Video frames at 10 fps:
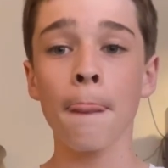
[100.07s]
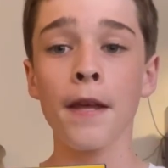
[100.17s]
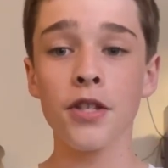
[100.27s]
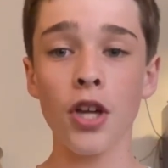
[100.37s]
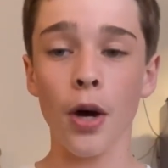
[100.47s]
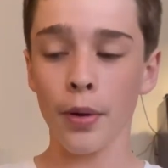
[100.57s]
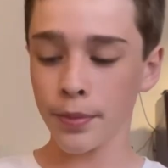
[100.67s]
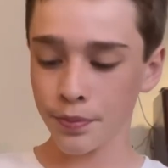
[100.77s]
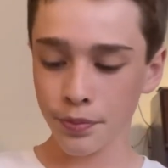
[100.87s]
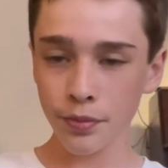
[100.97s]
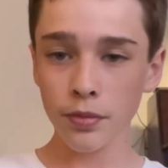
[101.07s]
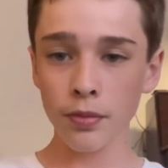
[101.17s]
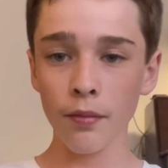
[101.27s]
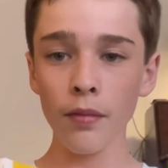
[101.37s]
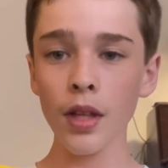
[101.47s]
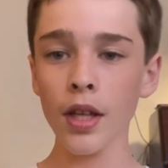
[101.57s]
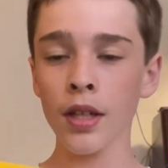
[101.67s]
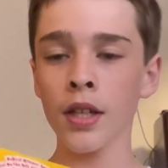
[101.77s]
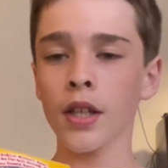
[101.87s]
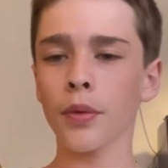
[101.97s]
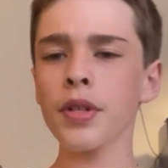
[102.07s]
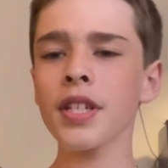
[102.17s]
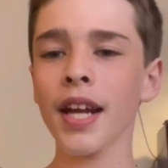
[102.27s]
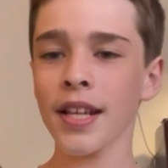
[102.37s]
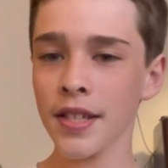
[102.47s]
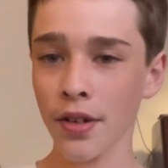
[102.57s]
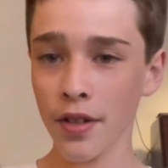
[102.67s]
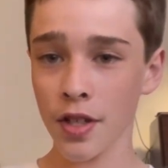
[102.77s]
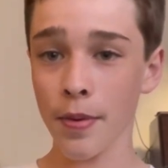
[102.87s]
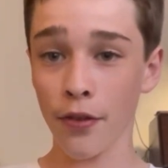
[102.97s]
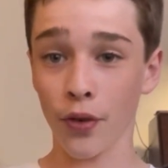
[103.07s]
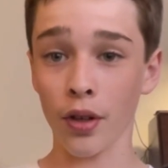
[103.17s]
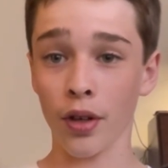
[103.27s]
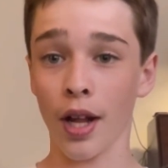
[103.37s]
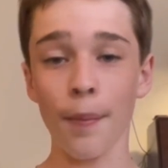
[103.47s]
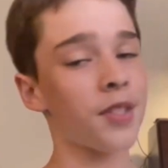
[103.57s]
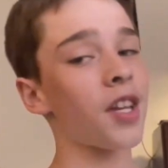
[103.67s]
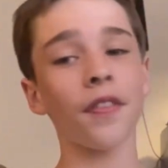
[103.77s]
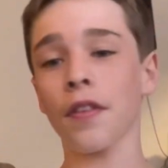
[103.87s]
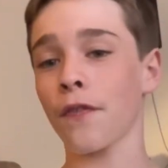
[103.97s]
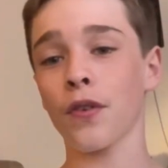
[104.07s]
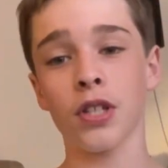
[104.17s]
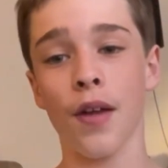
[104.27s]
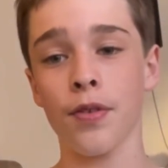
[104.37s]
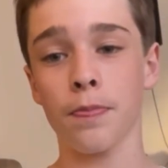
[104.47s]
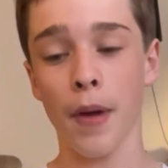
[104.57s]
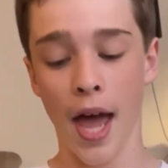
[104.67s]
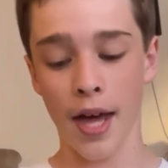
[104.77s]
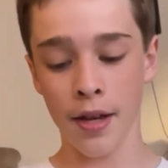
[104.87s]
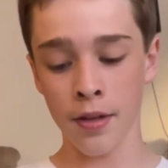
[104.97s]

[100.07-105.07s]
So, the reason I consider this to be a front-loaded album is not that the first half is bad.